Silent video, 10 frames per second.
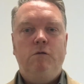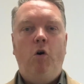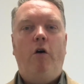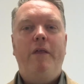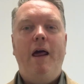
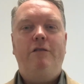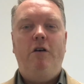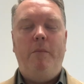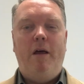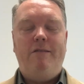Over the next
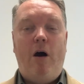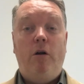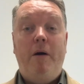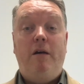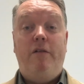2 minutes, I want
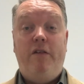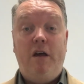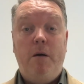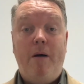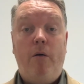to make you
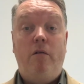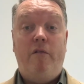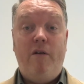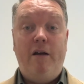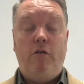think about and
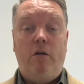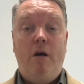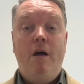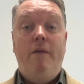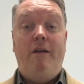reflect on
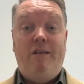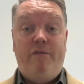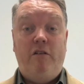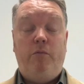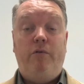the
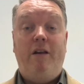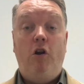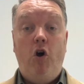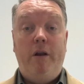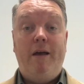difference between
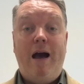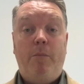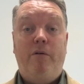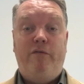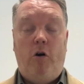learning and
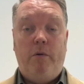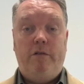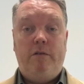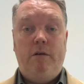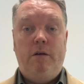
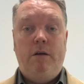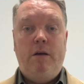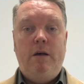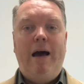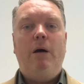performance.
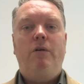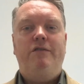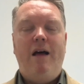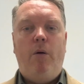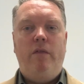And I want to
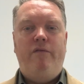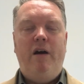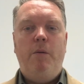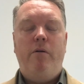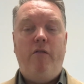start with a
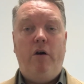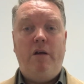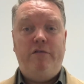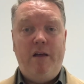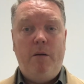fairly
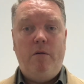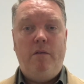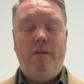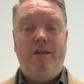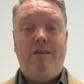provocative
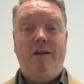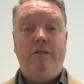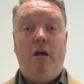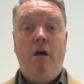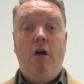statement that says
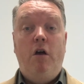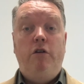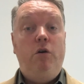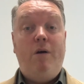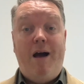that
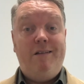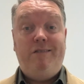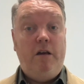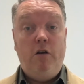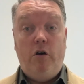you can't
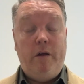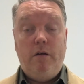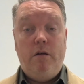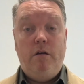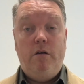see
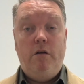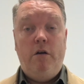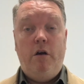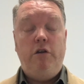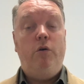learning,
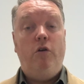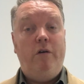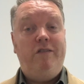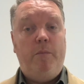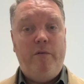you can
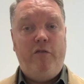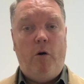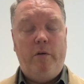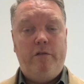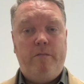only see
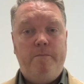performance.